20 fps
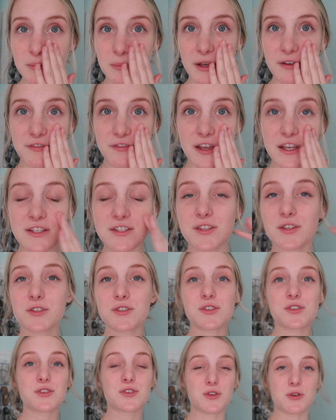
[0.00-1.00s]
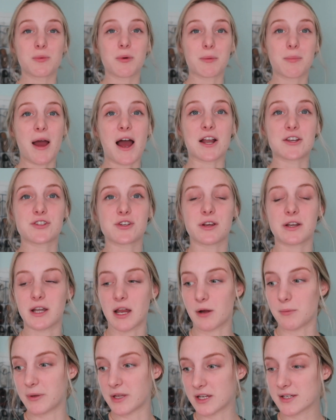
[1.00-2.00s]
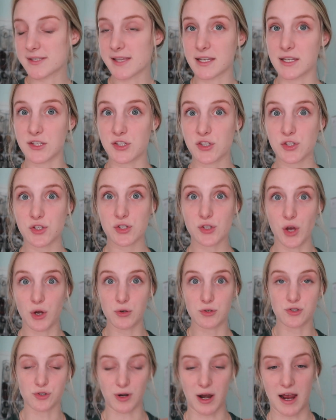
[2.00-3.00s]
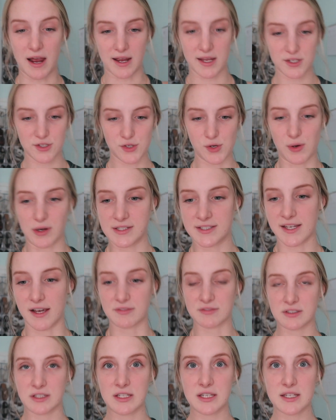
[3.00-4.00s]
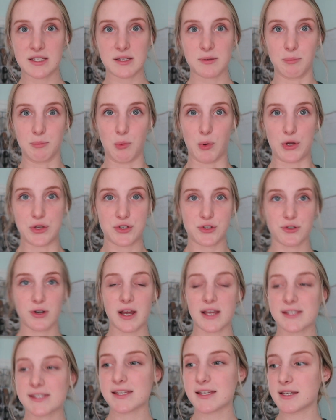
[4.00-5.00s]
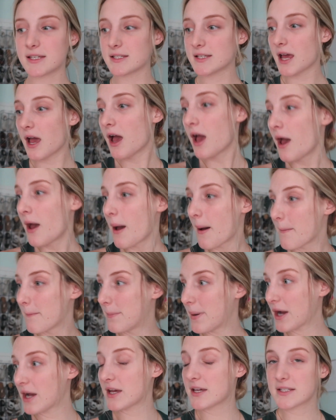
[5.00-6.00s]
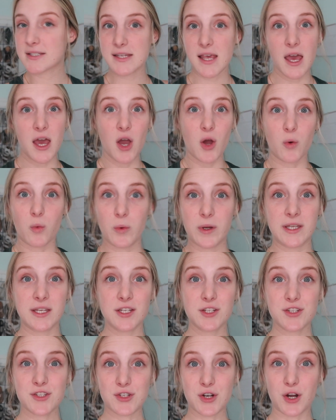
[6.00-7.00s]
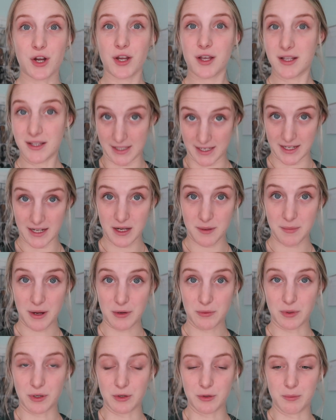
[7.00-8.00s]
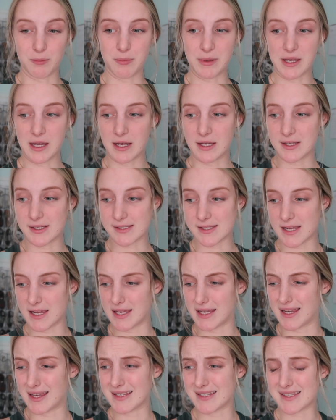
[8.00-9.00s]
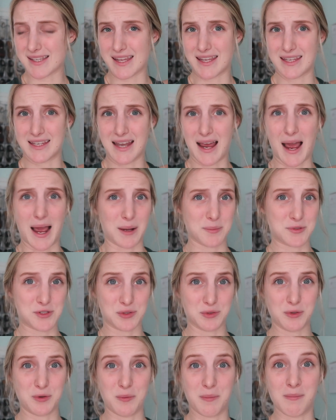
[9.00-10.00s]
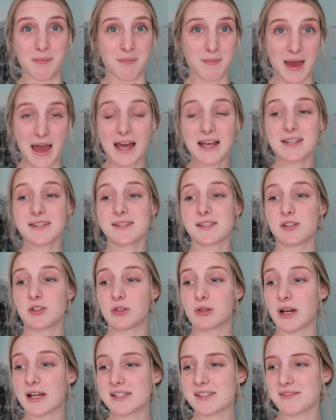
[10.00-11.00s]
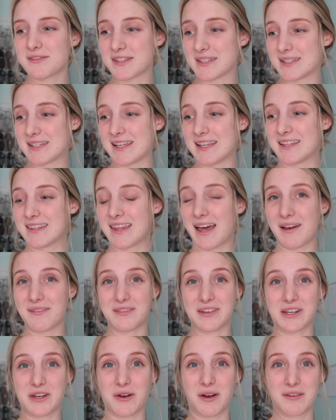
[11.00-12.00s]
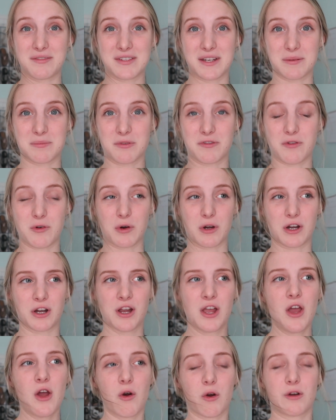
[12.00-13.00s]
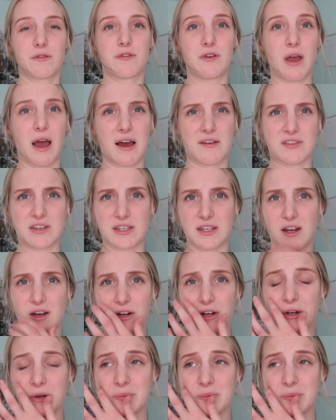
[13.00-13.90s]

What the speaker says: My face looks super patchy right now because it is so dry, so I definitely need to moisturize it. But we need to start cleaning up my room because it is an absolute mess. You guys have seen that video I've done before, or if you haven't,